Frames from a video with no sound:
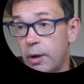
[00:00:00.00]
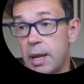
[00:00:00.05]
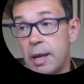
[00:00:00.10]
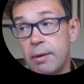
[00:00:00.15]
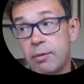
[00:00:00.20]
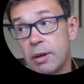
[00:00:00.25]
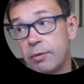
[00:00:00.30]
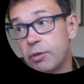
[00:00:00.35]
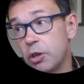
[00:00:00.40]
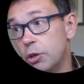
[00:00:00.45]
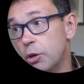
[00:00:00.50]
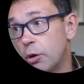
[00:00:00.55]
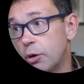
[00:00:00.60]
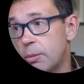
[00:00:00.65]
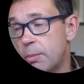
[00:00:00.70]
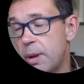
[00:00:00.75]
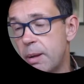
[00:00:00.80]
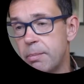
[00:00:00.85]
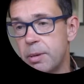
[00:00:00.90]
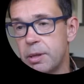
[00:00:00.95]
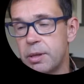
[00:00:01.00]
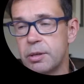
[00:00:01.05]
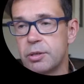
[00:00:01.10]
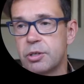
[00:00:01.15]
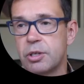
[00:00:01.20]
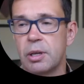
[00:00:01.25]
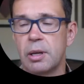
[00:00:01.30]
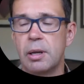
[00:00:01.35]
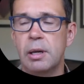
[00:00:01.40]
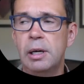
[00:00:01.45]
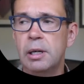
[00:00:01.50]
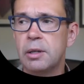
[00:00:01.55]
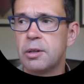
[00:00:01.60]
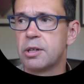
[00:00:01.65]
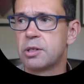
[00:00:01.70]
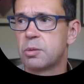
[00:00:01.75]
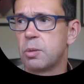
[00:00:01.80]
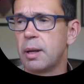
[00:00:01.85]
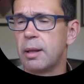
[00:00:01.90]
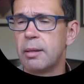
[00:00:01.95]
even if you're not a member
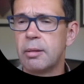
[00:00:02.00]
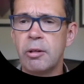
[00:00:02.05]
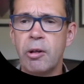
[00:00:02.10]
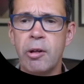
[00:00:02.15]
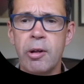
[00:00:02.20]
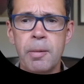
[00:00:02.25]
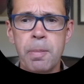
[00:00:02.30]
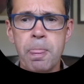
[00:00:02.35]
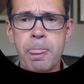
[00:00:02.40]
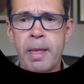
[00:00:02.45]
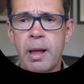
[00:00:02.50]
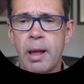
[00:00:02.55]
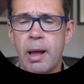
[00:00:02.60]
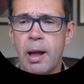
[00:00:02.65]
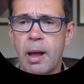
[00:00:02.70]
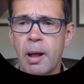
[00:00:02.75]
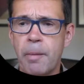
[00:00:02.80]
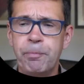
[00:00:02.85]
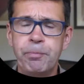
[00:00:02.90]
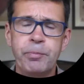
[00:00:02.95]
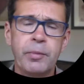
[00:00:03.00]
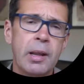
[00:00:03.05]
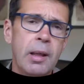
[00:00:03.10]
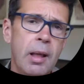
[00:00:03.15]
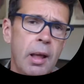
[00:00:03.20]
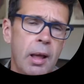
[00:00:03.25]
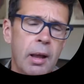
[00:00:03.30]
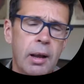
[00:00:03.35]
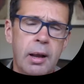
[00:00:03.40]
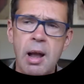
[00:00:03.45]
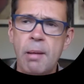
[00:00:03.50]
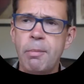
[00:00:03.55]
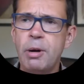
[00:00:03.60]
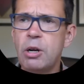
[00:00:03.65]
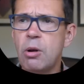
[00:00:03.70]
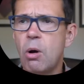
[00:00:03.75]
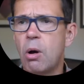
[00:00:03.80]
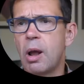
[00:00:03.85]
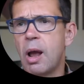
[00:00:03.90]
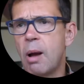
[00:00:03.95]
this week. Come
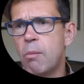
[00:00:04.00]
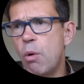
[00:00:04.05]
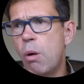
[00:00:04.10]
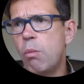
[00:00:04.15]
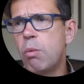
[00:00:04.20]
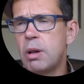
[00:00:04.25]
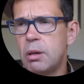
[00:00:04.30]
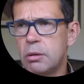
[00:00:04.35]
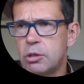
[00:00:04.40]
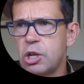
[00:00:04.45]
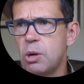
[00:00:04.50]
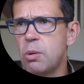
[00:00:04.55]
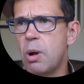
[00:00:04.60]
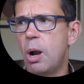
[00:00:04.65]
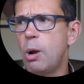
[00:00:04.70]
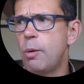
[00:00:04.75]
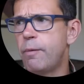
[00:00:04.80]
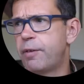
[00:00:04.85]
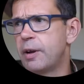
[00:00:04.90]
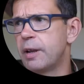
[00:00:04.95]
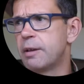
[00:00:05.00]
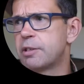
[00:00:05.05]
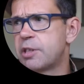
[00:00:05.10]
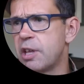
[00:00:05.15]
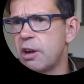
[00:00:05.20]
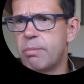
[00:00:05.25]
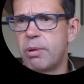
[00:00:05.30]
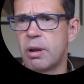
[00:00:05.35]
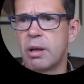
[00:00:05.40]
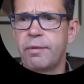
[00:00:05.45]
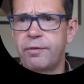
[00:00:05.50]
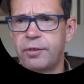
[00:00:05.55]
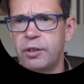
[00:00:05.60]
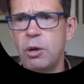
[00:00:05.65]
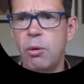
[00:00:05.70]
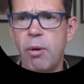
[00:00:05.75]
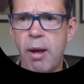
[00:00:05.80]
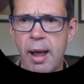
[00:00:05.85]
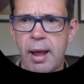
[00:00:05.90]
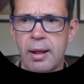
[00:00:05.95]
along, and what we'll do hopefully is there'll be a
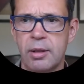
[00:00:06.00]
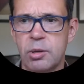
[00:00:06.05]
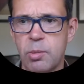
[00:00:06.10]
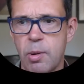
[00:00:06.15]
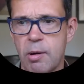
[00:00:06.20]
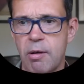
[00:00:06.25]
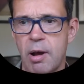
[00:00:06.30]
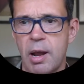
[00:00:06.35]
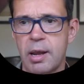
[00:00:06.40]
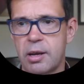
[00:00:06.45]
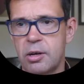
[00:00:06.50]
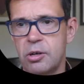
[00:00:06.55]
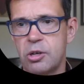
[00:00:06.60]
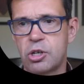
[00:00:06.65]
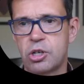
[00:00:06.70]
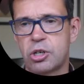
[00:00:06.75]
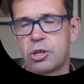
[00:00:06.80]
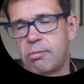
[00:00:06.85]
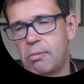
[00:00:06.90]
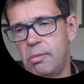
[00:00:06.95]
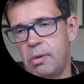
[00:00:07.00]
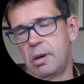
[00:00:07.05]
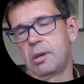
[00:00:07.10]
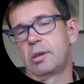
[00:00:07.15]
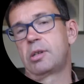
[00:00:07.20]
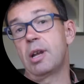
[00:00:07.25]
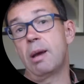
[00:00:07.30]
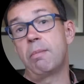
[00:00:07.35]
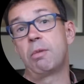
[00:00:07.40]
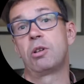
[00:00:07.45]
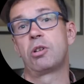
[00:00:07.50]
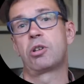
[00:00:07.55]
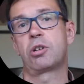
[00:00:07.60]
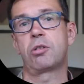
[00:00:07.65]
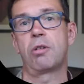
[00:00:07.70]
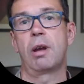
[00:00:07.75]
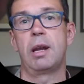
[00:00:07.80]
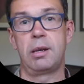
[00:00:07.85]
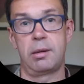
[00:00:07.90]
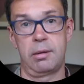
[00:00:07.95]
few hands where I can
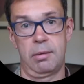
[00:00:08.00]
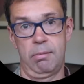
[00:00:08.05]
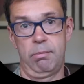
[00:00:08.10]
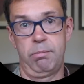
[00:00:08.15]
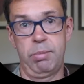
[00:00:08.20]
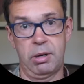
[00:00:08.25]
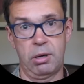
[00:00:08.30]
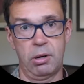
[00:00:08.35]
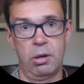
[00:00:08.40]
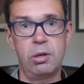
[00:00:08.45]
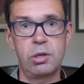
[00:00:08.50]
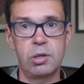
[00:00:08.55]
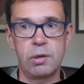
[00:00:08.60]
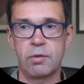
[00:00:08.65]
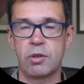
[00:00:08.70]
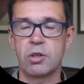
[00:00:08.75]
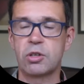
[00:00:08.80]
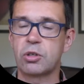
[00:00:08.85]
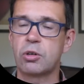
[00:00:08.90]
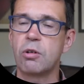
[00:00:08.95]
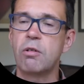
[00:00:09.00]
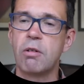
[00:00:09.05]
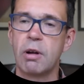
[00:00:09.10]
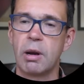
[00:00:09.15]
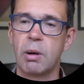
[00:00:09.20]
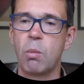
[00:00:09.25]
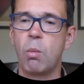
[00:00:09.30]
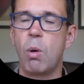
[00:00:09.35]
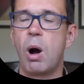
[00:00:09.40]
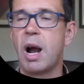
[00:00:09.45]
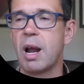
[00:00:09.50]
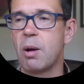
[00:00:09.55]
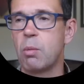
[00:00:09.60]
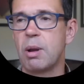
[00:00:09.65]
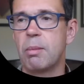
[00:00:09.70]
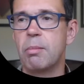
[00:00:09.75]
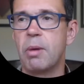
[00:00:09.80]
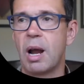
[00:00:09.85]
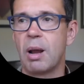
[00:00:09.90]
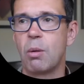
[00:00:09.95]
demonstrate, because of the scoring, why
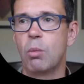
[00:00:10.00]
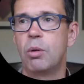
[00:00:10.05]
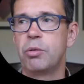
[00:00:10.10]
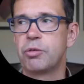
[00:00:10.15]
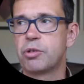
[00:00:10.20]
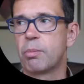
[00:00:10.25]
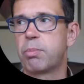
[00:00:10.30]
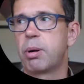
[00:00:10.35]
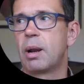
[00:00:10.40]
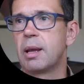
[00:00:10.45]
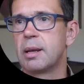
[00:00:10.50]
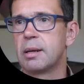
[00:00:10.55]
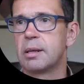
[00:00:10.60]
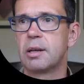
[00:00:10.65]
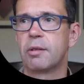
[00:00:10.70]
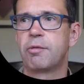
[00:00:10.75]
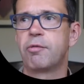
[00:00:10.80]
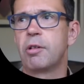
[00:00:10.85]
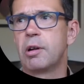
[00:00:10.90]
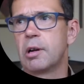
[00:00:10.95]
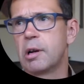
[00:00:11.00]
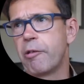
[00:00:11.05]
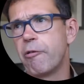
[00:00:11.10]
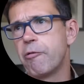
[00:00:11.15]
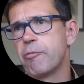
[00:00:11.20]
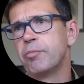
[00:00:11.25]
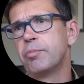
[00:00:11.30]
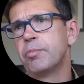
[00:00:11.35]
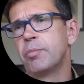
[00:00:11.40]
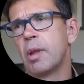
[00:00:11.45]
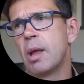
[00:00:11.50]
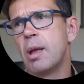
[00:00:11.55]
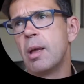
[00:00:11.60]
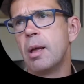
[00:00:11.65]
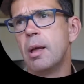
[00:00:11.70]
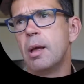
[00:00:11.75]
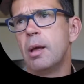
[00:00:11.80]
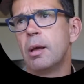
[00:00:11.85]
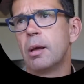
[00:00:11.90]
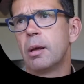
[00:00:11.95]
we might want to play it differently.
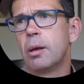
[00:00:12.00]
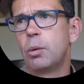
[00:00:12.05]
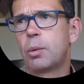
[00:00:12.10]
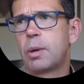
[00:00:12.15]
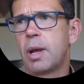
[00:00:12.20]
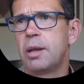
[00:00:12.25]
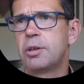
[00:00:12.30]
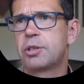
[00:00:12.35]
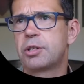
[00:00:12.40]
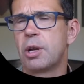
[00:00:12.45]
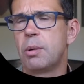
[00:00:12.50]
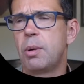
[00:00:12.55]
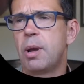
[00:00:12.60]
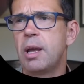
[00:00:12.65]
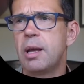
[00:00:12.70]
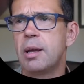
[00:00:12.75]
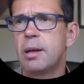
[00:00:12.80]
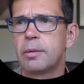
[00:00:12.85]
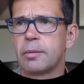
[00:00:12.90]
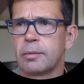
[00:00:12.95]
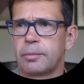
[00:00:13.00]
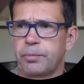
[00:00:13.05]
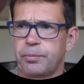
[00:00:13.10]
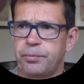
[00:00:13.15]
Okay, so here,